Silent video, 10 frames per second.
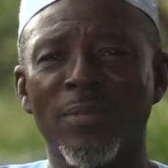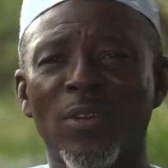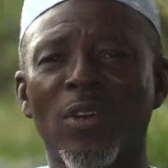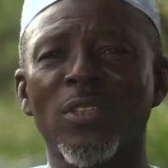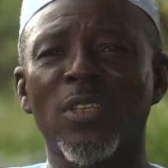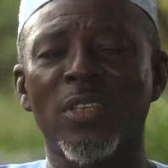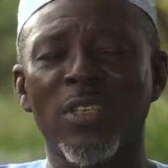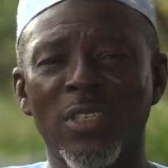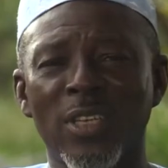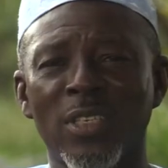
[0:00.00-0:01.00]
because
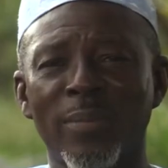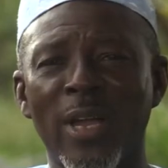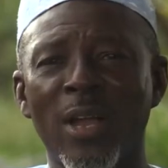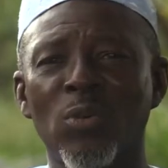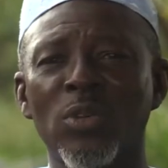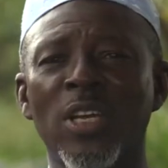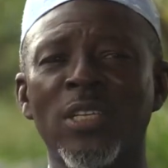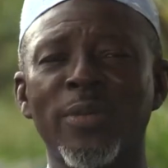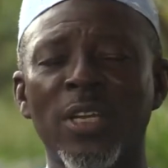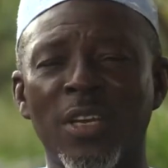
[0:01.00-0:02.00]
it is a Jama'ah which
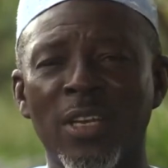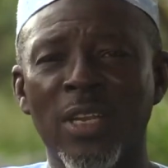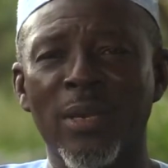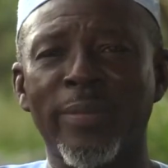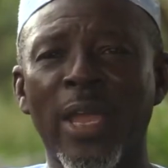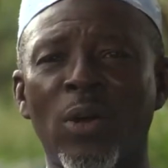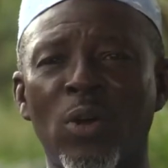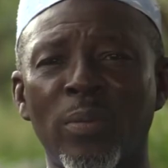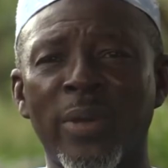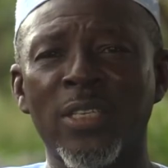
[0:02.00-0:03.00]
has been created by
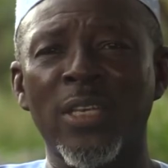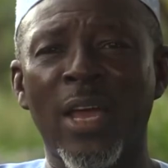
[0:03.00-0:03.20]
Almighty